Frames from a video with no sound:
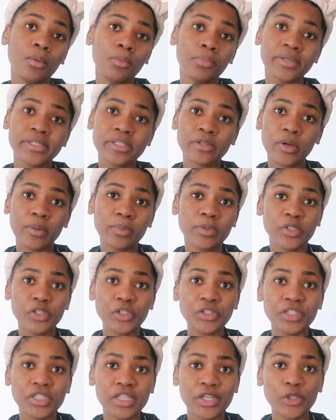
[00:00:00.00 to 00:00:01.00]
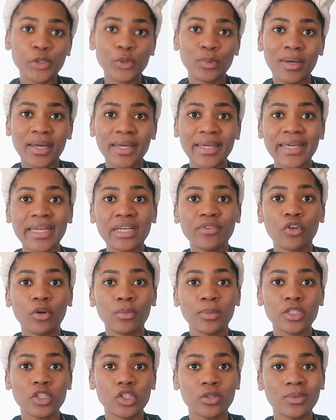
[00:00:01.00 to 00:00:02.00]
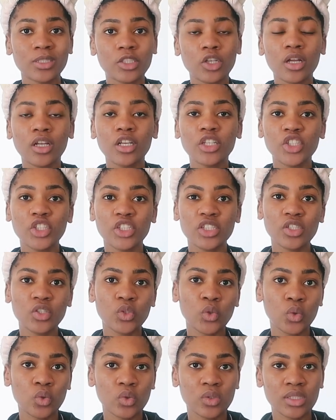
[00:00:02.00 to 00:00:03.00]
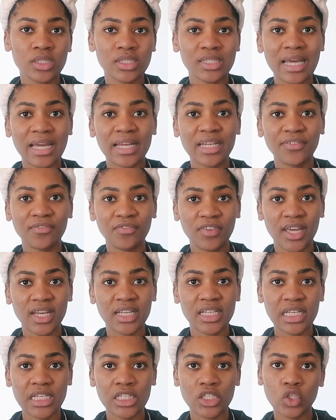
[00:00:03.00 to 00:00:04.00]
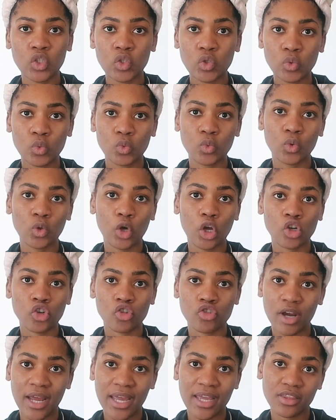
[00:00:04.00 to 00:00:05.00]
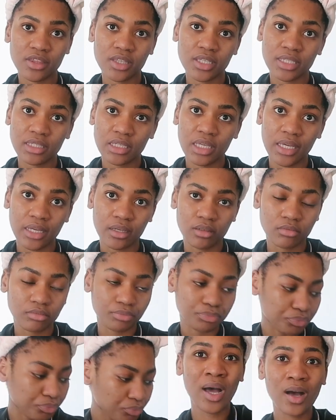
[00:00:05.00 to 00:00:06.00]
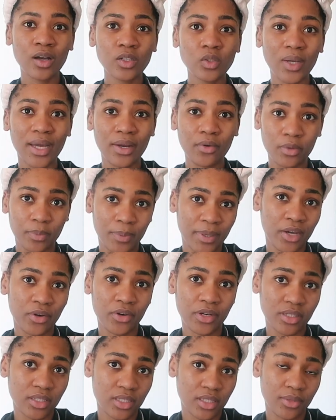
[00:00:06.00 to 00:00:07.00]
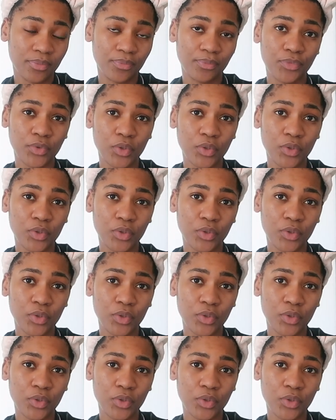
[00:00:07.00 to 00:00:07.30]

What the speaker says: prescriptions that you might get from a dermatologist whose side effect is to dry the skin. How do I repair it?